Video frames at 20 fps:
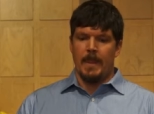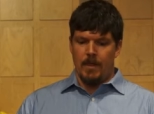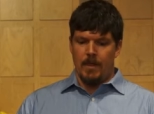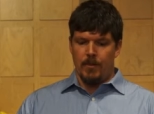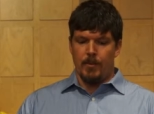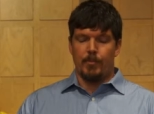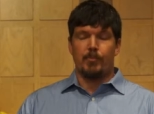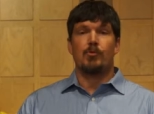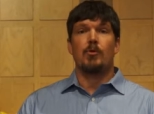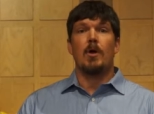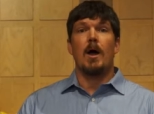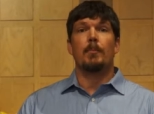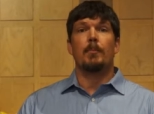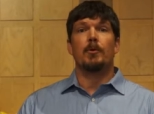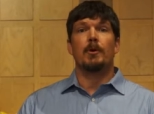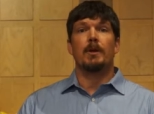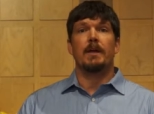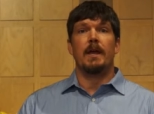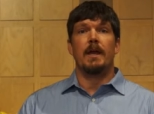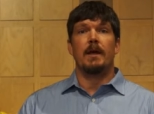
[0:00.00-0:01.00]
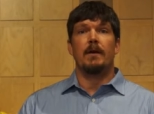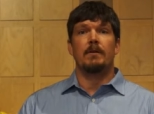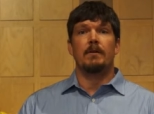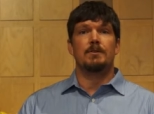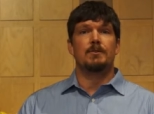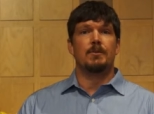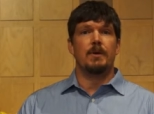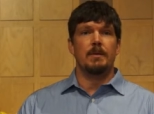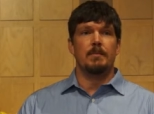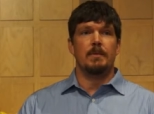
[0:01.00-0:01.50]
the proper care and
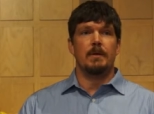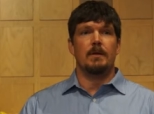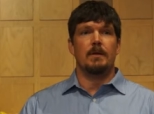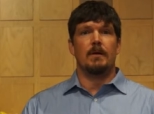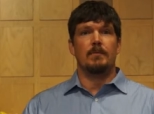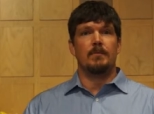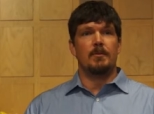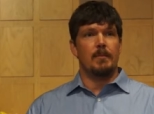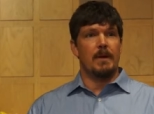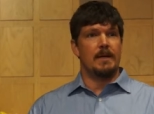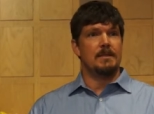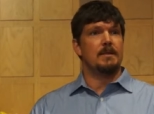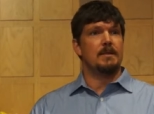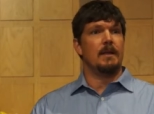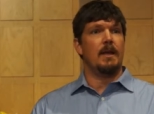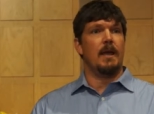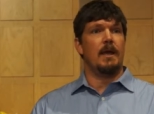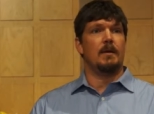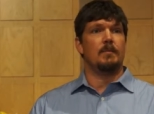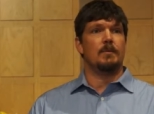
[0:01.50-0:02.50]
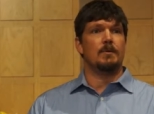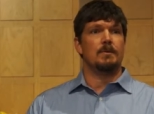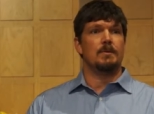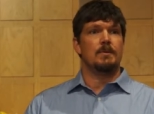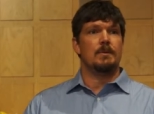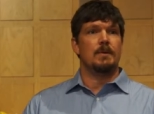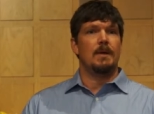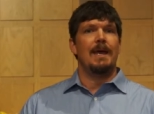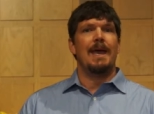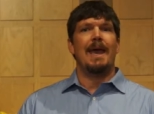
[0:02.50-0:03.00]
treatment of domestic animals,
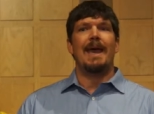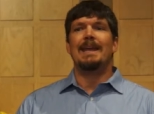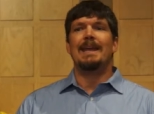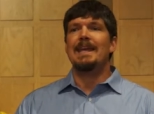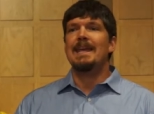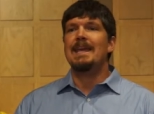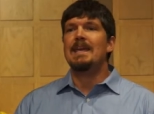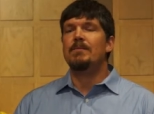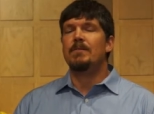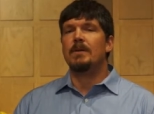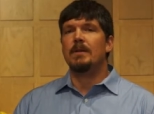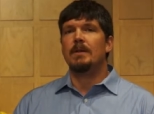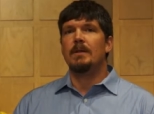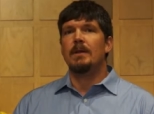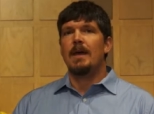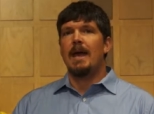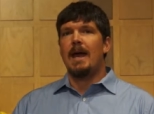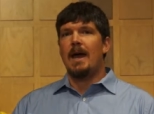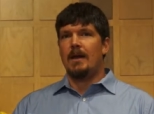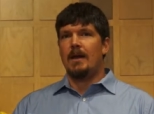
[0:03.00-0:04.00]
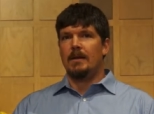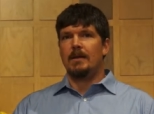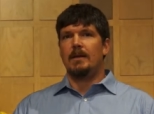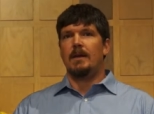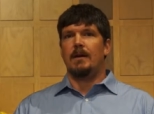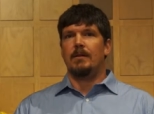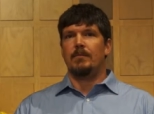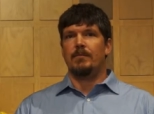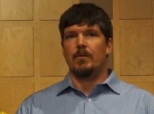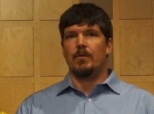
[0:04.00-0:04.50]
and even how to
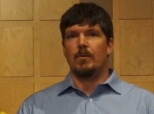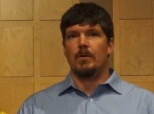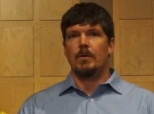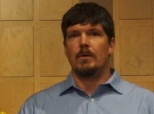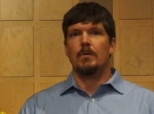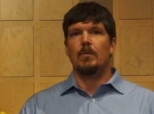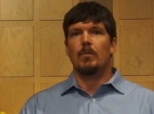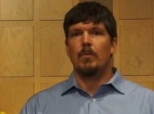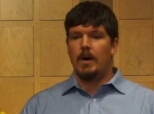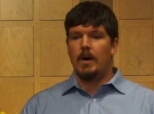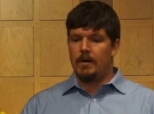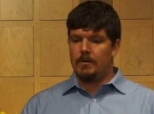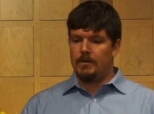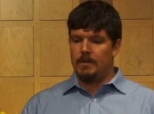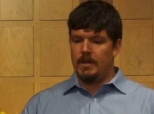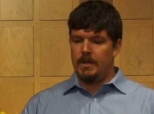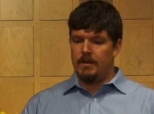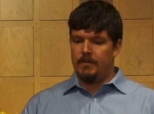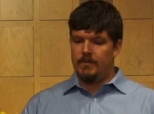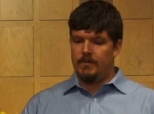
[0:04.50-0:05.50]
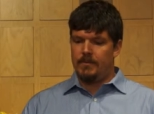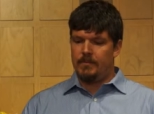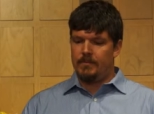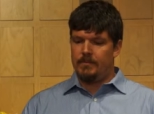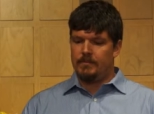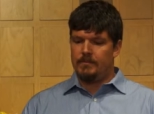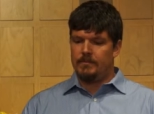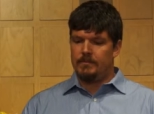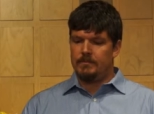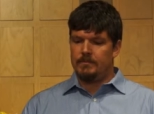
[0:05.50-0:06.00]
care for wildlife.
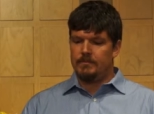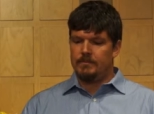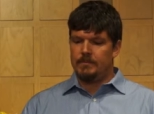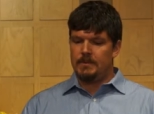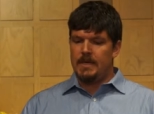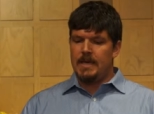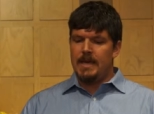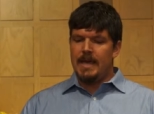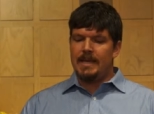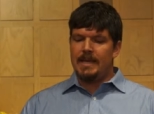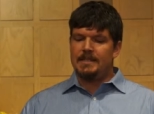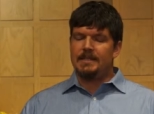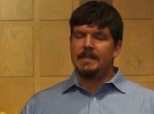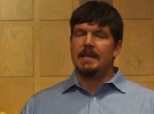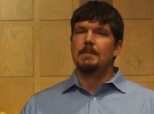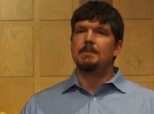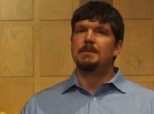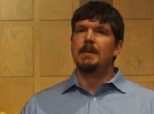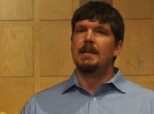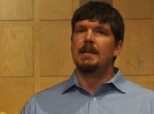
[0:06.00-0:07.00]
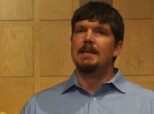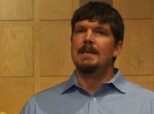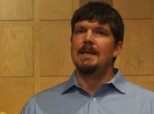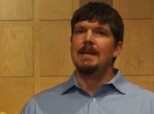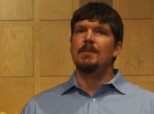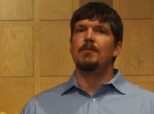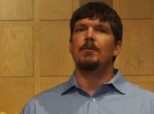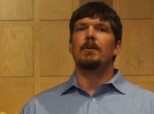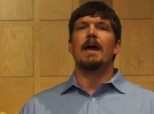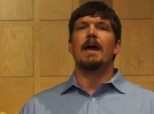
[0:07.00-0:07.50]
It seems that
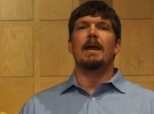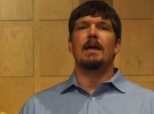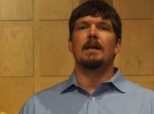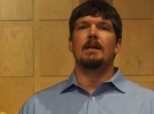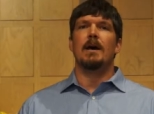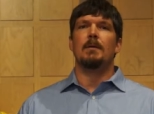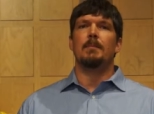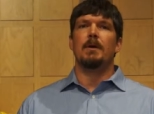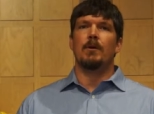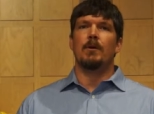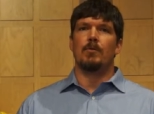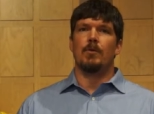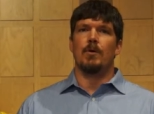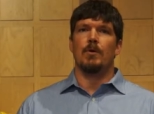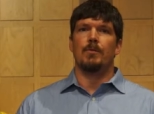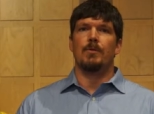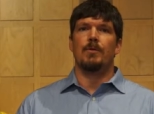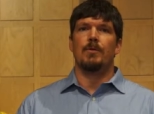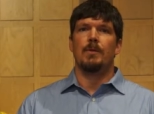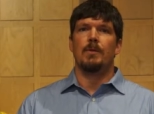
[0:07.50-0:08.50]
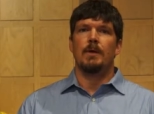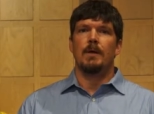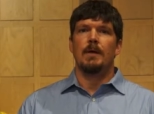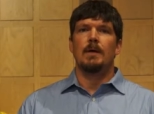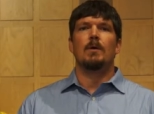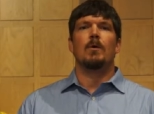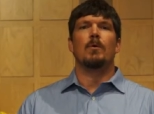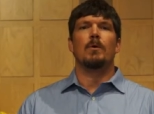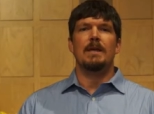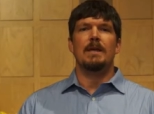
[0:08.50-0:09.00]
neither economic growth
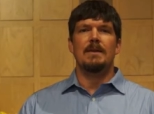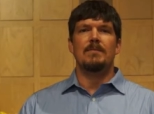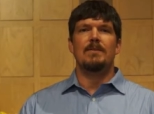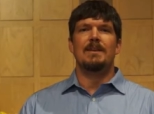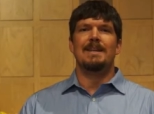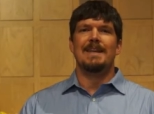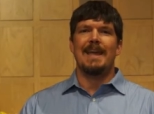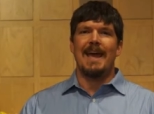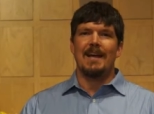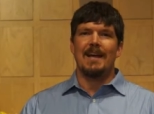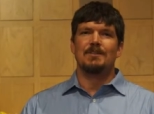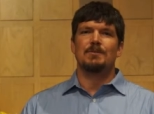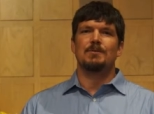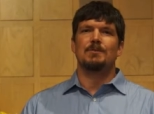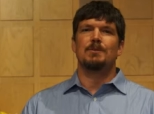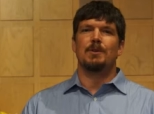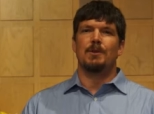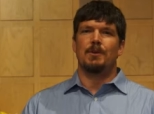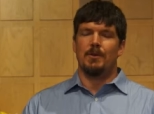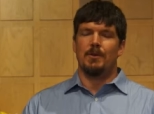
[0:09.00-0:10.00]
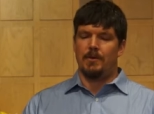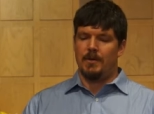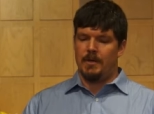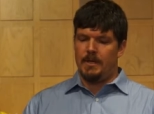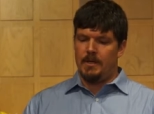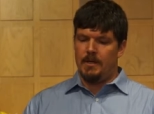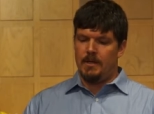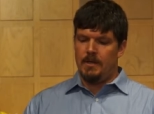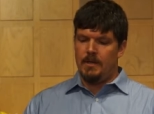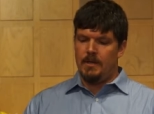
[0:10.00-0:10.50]
or even national security
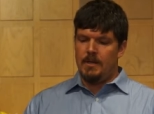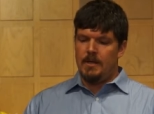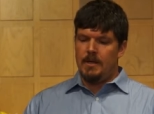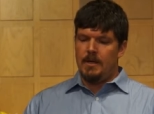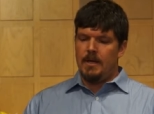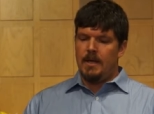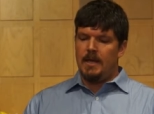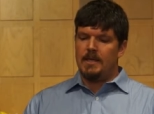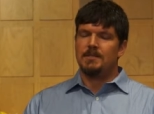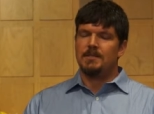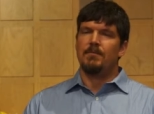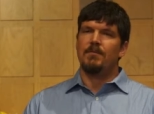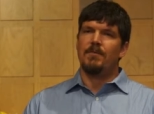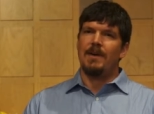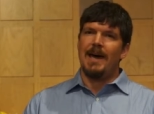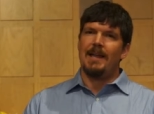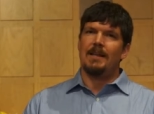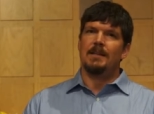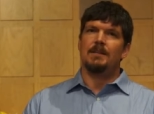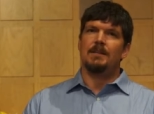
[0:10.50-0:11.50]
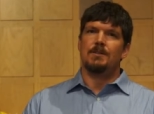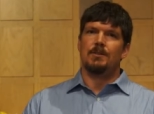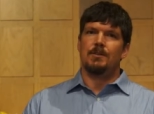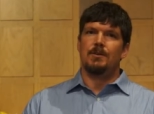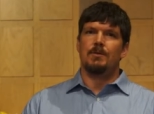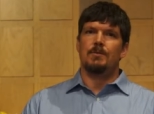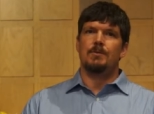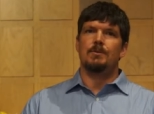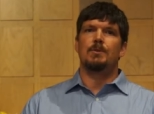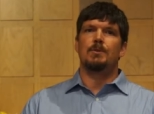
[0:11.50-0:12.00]
is a valid
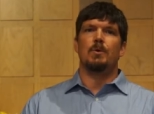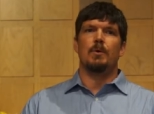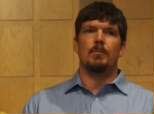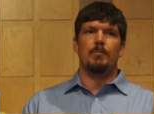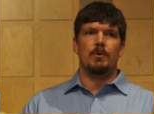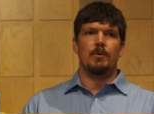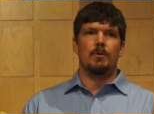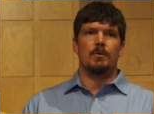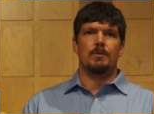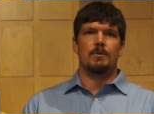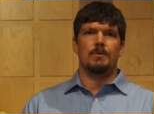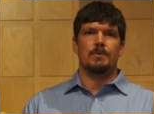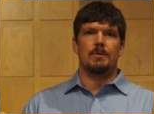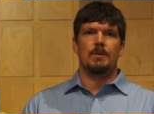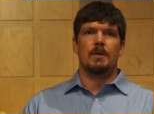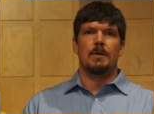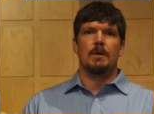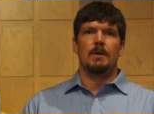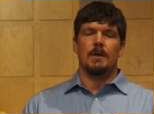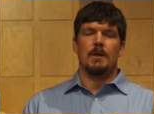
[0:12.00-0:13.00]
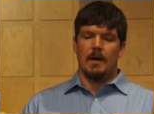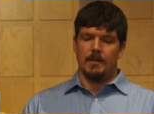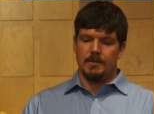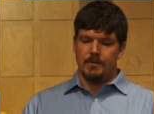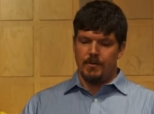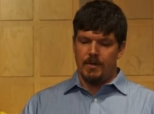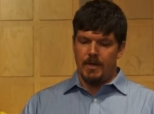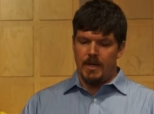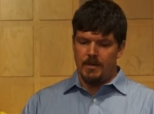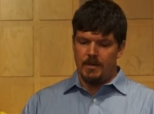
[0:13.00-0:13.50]
excuse to abuse God's
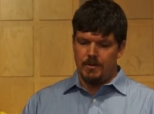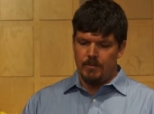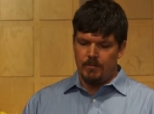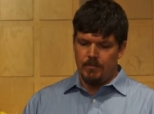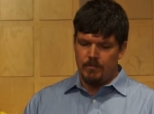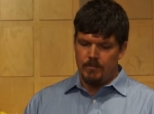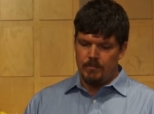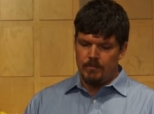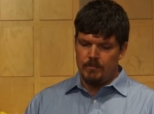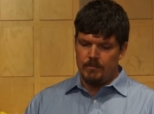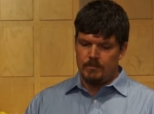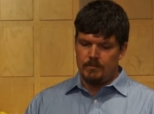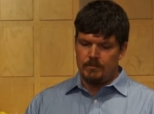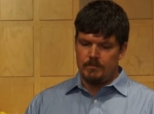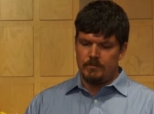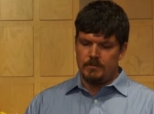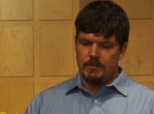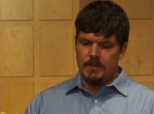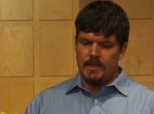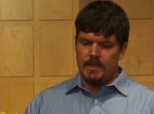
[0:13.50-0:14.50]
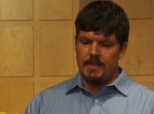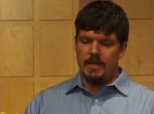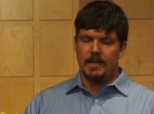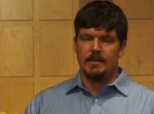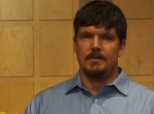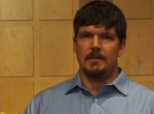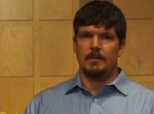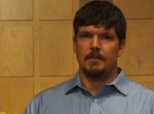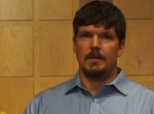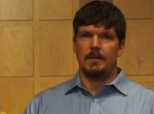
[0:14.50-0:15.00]
creation. Isn't that
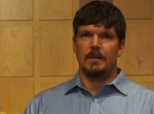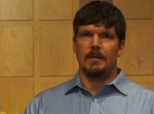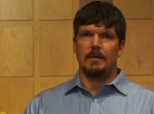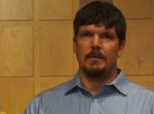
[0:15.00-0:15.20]
something?